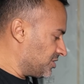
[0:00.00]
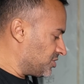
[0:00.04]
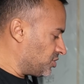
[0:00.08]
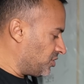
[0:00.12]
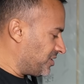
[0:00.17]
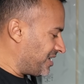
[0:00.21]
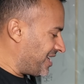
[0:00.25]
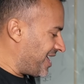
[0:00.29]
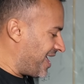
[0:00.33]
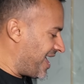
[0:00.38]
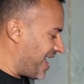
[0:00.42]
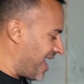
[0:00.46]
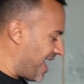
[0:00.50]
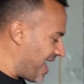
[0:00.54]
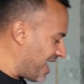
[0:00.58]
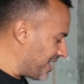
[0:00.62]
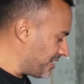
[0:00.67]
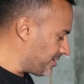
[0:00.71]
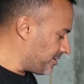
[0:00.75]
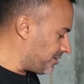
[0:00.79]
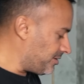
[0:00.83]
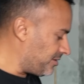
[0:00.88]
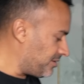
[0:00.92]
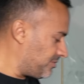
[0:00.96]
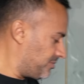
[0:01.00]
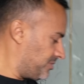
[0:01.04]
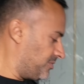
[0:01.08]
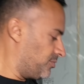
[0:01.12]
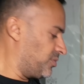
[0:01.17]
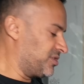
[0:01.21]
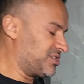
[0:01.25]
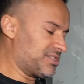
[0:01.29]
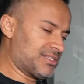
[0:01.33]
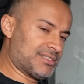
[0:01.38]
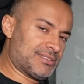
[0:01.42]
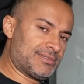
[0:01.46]
So the handle,
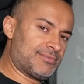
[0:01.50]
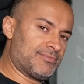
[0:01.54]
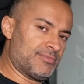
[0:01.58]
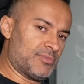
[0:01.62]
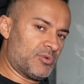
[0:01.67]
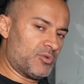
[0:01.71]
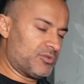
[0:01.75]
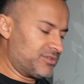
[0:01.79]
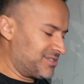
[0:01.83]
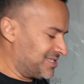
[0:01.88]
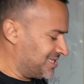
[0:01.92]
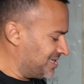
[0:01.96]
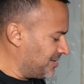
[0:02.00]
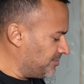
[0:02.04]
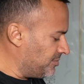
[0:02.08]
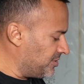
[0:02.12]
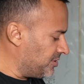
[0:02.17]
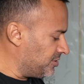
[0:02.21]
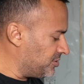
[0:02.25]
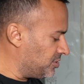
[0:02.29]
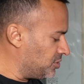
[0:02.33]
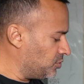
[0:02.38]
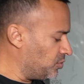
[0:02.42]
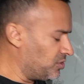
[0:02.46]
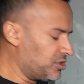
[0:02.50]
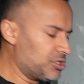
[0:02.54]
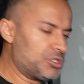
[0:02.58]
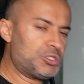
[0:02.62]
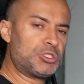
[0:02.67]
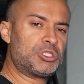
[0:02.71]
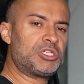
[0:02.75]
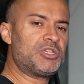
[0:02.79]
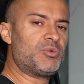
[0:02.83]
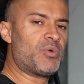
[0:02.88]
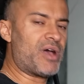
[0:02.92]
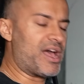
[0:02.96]
which is similar to a
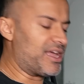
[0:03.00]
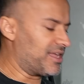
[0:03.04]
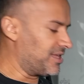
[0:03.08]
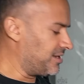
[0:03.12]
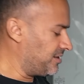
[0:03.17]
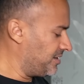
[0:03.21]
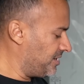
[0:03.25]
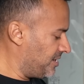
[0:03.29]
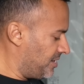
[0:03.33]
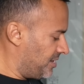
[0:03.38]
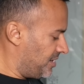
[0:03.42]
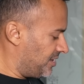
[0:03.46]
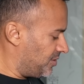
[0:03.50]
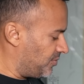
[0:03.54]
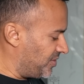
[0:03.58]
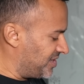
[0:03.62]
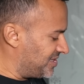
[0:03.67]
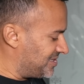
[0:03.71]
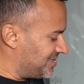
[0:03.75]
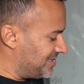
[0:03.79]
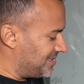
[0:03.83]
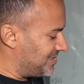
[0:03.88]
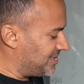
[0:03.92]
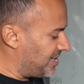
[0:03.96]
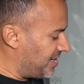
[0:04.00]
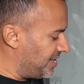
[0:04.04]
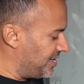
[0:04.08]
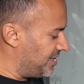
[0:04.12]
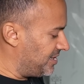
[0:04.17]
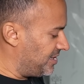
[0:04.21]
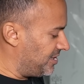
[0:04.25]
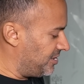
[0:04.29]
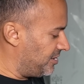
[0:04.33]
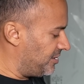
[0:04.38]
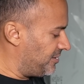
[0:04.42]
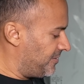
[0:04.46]
G-Wagon, the way it's
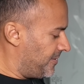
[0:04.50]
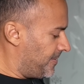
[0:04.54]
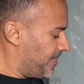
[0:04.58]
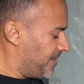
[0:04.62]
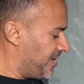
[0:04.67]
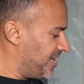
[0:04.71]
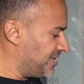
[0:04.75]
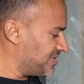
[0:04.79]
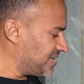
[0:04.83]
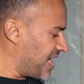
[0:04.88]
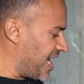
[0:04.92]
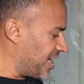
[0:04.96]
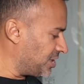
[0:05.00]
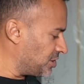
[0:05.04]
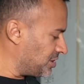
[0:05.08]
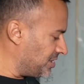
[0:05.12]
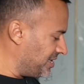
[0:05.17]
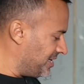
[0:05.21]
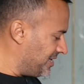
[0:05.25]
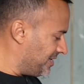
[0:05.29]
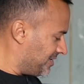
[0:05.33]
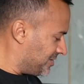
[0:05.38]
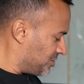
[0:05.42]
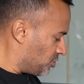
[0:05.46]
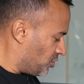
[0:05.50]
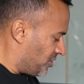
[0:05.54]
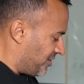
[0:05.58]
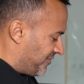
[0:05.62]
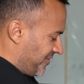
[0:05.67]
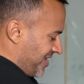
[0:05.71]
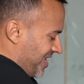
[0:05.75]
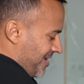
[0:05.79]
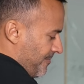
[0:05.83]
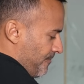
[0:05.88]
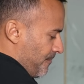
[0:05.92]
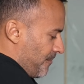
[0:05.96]
designed here, is actually sort
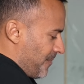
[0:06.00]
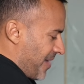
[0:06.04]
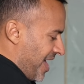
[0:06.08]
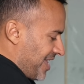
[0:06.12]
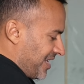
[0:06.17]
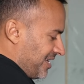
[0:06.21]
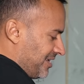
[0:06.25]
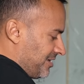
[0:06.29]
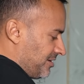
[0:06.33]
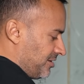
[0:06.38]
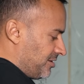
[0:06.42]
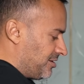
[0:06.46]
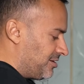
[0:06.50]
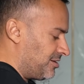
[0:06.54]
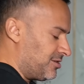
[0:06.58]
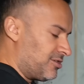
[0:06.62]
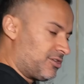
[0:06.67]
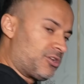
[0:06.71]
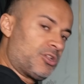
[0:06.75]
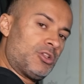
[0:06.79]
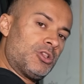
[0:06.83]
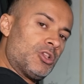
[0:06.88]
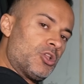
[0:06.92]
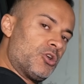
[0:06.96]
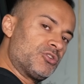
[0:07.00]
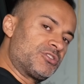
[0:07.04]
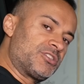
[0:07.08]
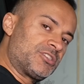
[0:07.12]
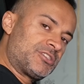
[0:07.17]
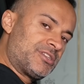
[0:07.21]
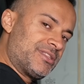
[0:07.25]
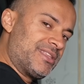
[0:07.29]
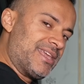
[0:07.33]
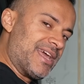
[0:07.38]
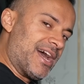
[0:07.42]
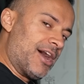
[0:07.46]
of embedded closer
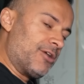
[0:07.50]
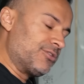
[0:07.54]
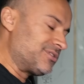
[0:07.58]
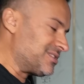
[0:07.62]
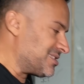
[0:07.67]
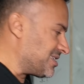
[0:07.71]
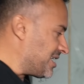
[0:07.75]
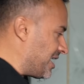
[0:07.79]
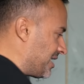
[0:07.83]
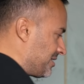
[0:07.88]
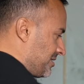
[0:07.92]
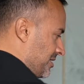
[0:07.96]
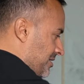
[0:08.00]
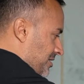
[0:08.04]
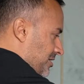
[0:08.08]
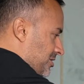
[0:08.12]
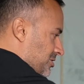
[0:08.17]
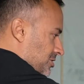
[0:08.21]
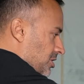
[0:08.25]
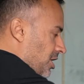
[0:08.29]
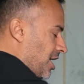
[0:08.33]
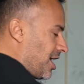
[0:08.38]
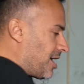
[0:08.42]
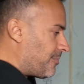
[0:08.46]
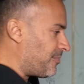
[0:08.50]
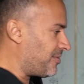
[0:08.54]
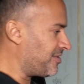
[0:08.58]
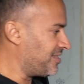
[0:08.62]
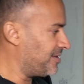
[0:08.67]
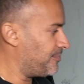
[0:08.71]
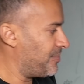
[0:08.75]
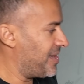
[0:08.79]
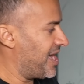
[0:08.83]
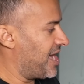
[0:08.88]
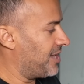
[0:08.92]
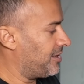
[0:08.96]
to the outside than the top of
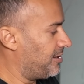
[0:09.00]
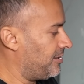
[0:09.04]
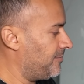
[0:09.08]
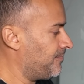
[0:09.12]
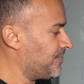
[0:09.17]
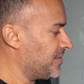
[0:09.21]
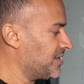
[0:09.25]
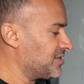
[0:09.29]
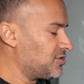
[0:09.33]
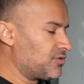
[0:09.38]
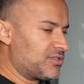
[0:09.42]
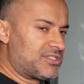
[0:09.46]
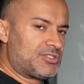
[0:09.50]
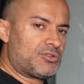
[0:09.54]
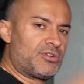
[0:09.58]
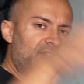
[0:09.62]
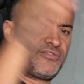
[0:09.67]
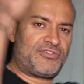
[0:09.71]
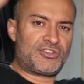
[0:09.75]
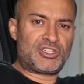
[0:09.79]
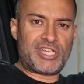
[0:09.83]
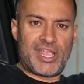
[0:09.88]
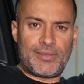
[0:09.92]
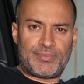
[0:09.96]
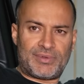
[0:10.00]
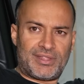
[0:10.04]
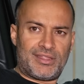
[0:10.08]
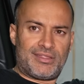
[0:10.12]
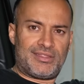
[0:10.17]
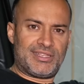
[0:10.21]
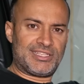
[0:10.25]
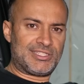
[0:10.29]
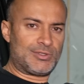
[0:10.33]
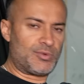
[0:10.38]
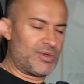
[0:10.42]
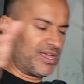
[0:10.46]
the panel. So it's sort of shaped
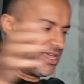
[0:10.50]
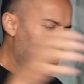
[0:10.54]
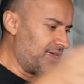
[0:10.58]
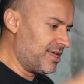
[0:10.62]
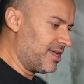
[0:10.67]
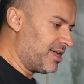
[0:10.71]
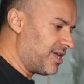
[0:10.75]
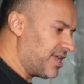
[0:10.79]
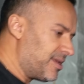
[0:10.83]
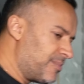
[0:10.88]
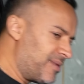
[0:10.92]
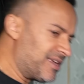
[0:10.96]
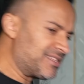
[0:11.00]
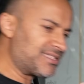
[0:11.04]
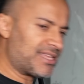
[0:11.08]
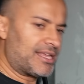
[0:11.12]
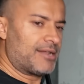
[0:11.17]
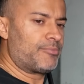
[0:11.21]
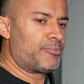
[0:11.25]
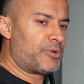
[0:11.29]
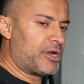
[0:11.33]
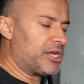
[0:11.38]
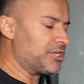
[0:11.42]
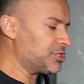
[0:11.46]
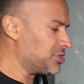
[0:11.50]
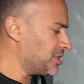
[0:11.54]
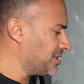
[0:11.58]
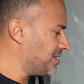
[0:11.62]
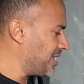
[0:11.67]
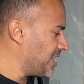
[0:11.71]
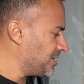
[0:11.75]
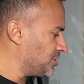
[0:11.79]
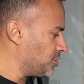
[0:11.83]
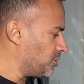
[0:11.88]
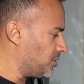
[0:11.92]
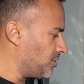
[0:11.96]
this way. It makes that impression
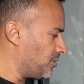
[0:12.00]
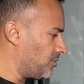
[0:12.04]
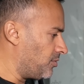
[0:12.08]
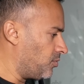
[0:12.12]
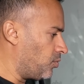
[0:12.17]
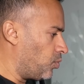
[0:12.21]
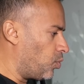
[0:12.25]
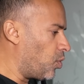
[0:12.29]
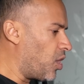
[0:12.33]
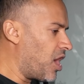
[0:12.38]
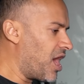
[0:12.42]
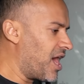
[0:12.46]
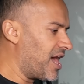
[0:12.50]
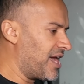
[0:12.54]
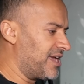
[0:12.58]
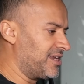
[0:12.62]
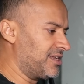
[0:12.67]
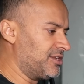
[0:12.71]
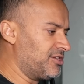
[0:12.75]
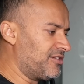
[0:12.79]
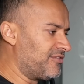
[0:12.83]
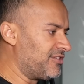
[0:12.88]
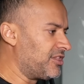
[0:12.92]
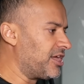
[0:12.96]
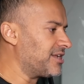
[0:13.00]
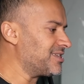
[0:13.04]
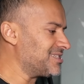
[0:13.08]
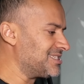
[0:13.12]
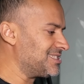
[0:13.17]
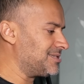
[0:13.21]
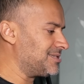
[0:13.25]
that you're wide and you have a lot of